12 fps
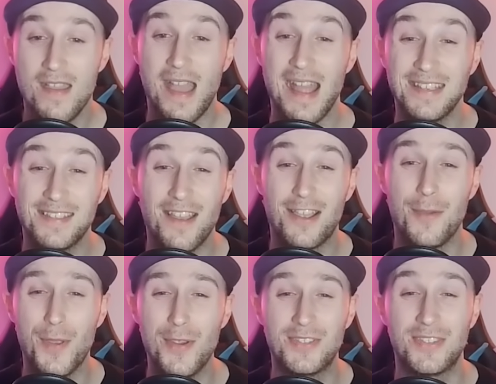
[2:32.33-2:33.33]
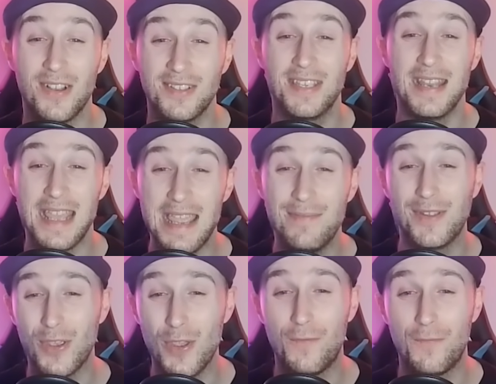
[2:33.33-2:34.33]
and Psycho Boost doesn't even
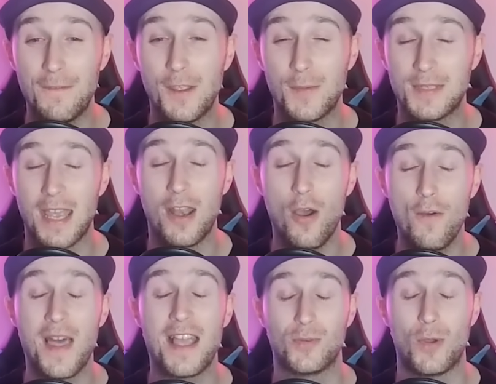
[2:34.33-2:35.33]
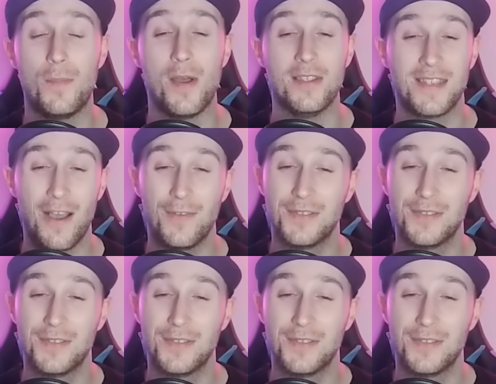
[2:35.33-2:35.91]
do 50% of that Swampert itself,